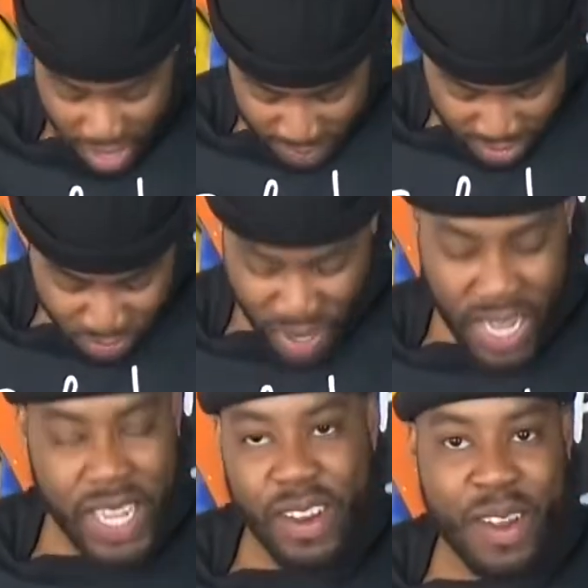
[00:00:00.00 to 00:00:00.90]
It's
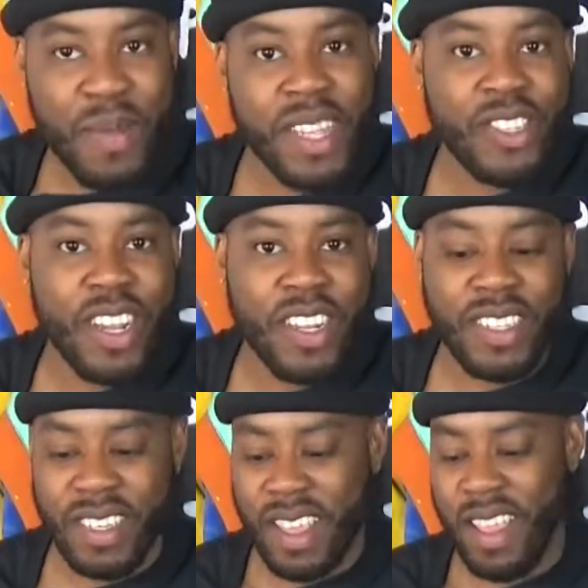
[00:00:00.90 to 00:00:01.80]
right here on my
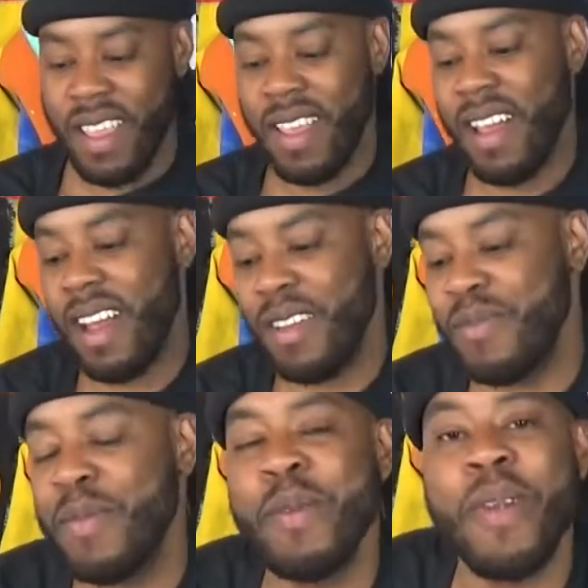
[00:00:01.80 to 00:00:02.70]
shirt.
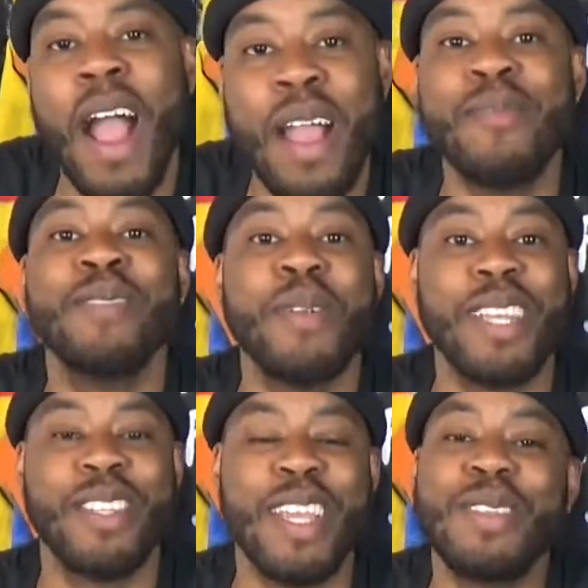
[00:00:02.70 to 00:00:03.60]
Remember, I'm the
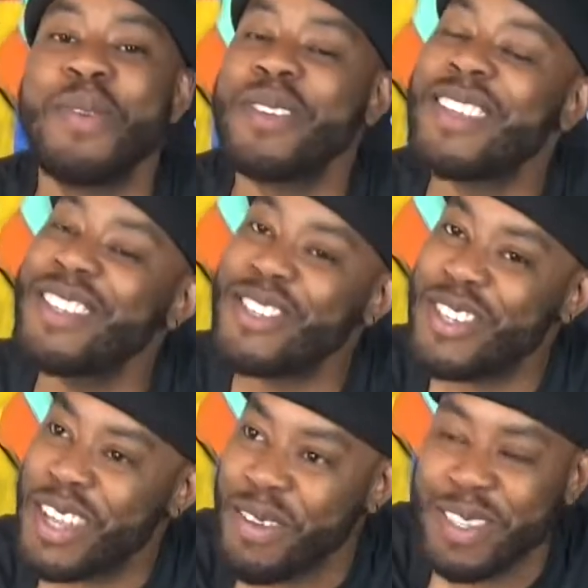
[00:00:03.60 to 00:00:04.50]
splash expert, so you
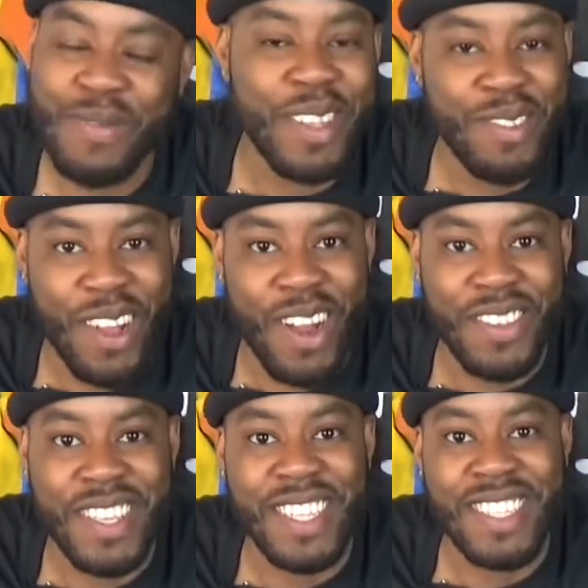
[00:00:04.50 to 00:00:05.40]
should come to me with
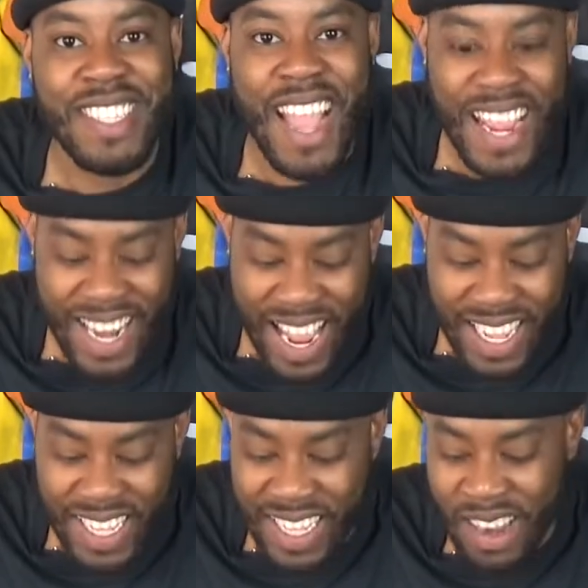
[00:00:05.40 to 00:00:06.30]
all things
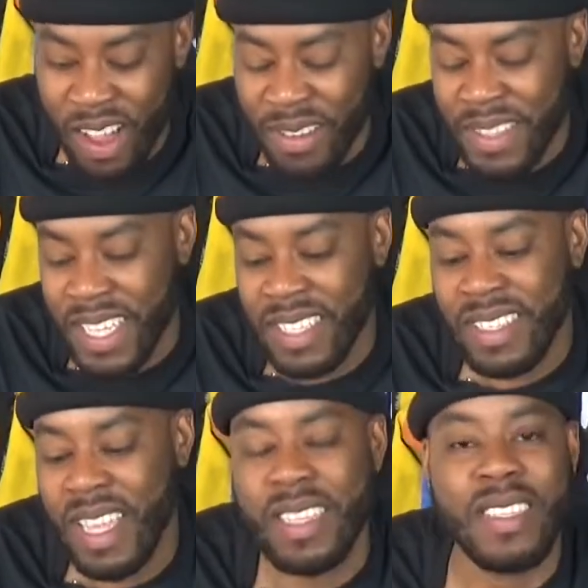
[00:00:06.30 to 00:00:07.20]
tie-dye and all things
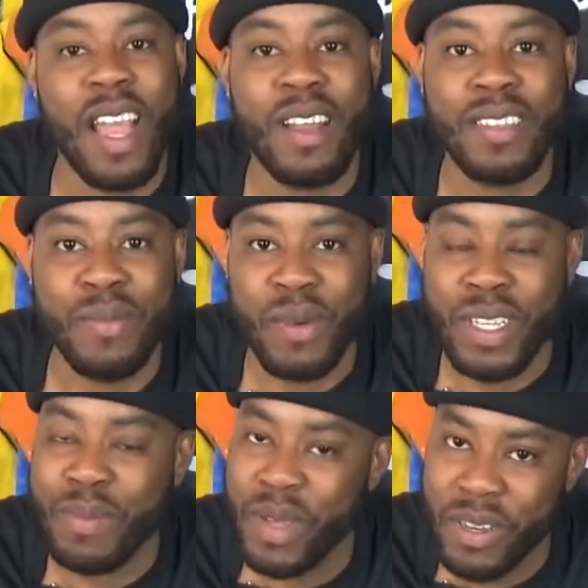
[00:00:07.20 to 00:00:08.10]
textiles and
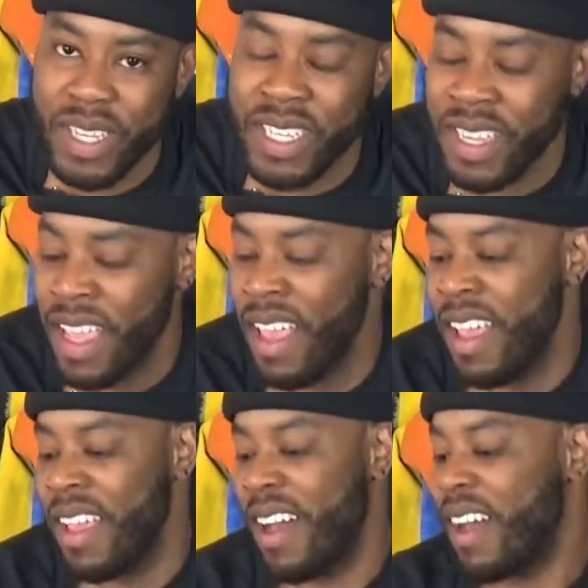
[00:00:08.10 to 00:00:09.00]
prints, period.
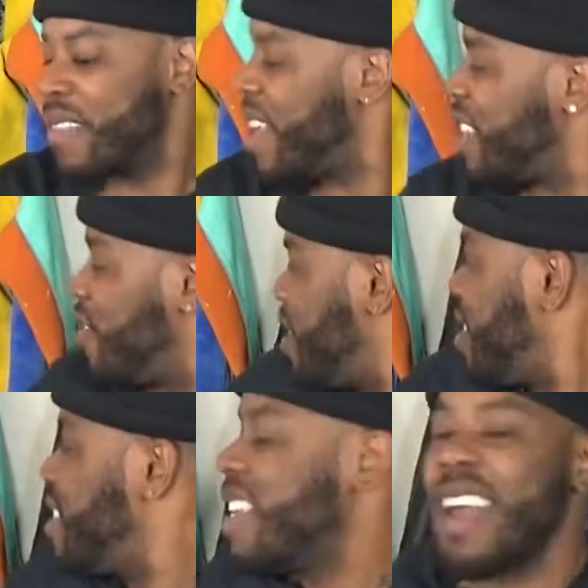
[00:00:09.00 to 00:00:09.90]
As you
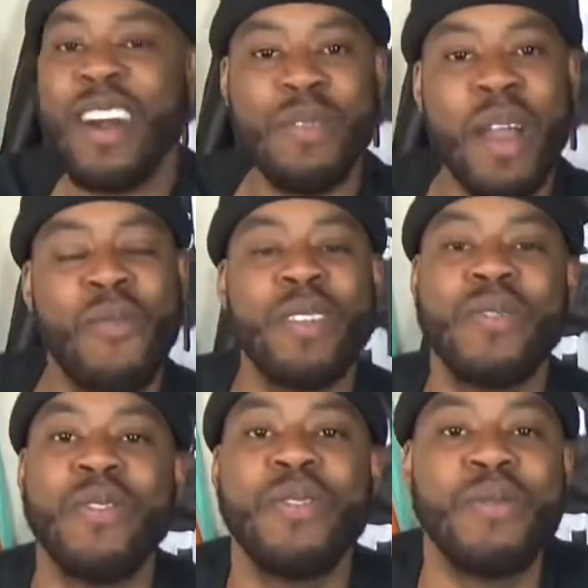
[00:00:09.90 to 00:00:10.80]
can see, all of my
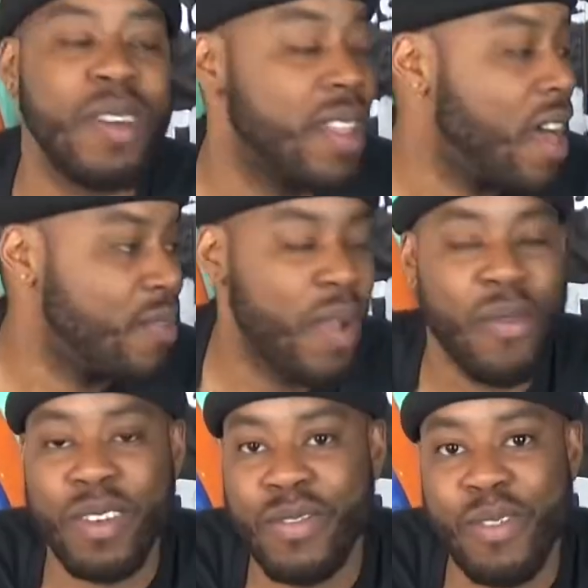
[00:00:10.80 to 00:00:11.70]
wonderful, well, a lot of my
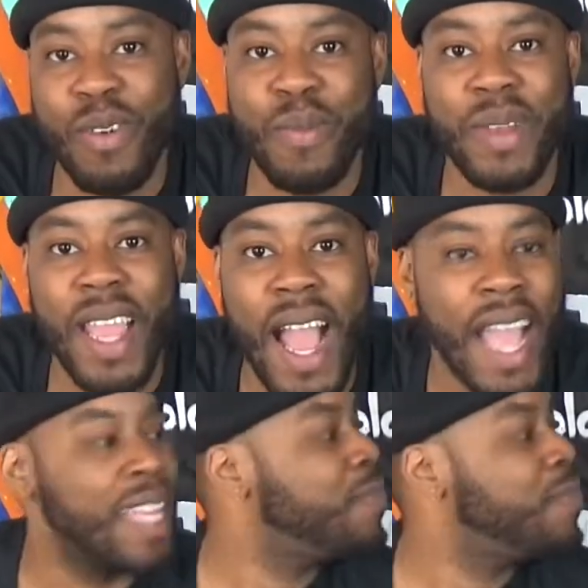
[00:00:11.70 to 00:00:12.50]
wonderful work behind